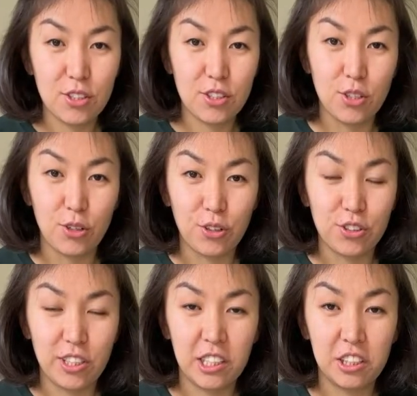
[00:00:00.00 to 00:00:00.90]
So
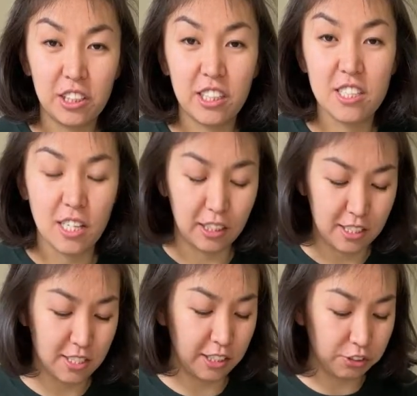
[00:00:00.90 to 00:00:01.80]
Kyrgyzstan
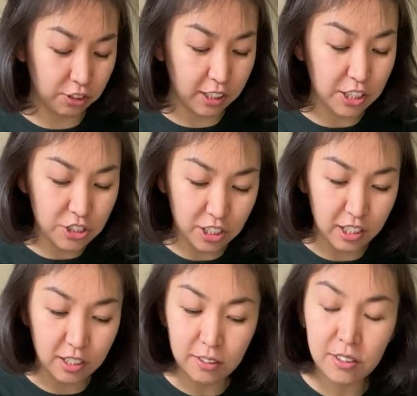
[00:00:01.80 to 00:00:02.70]
is Central
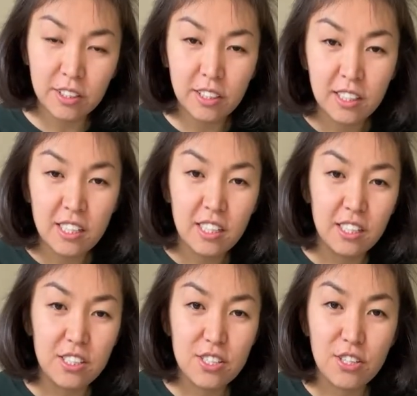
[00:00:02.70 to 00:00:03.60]
Asia.
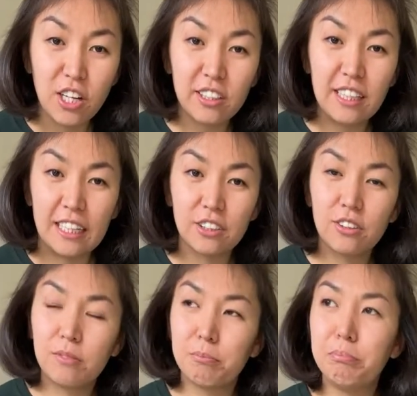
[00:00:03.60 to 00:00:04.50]
It's not that
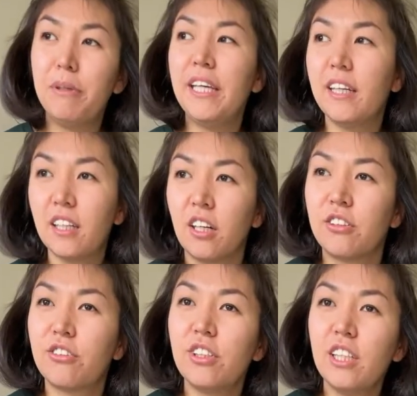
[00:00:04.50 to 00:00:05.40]
big
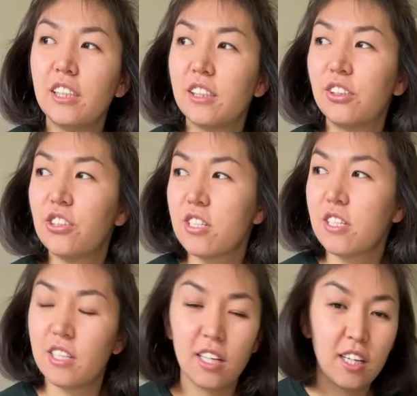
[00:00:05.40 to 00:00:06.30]
country. It is just
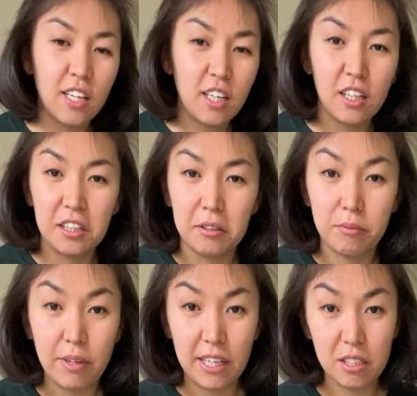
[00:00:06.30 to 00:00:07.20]

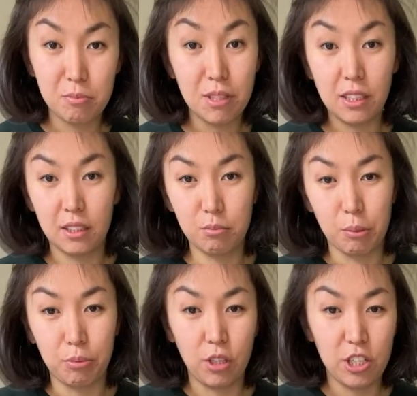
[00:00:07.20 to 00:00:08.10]
8 million
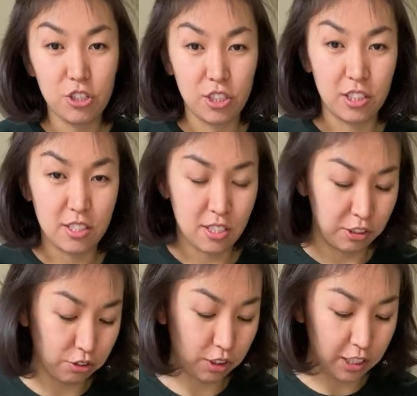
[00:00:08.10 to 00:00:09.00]
population in
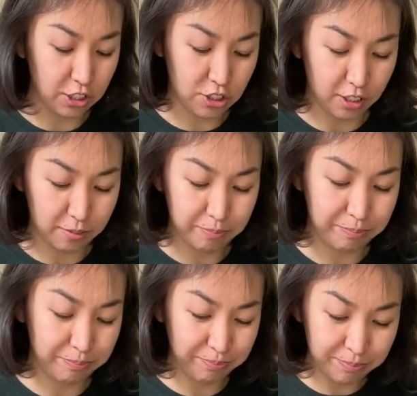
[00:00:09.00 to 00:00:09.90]
Central Asia.
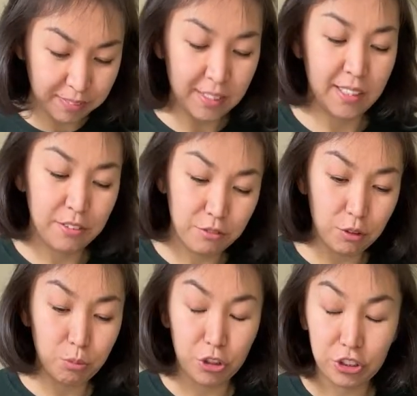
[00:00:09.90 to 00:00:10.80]
We
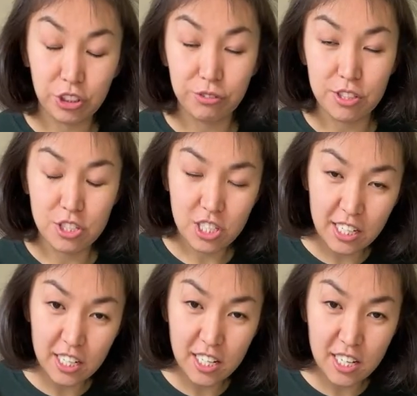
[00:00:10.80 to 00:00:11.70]
border with
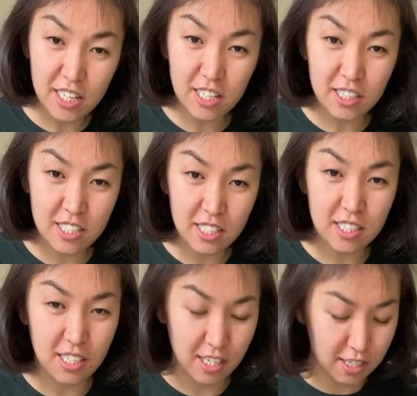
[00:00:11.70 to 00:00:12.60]
China,
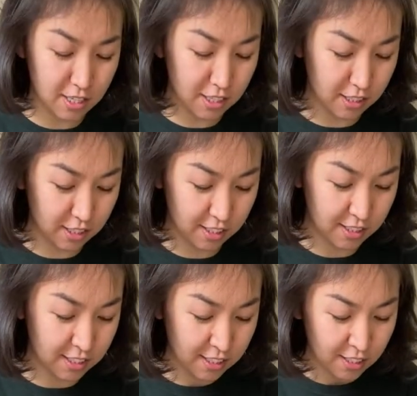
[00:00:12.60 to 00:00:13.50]
Kazakhstan,
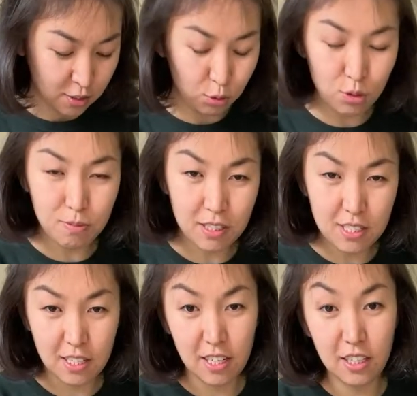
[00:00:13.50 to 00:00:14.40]

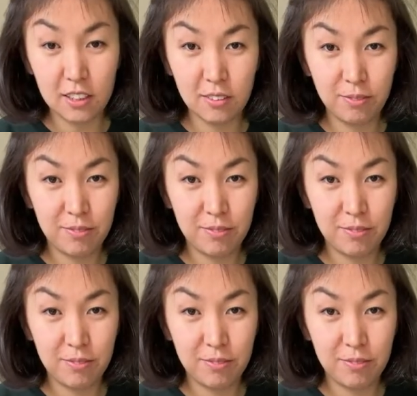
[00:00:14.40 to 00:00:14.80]
Uzbekistan,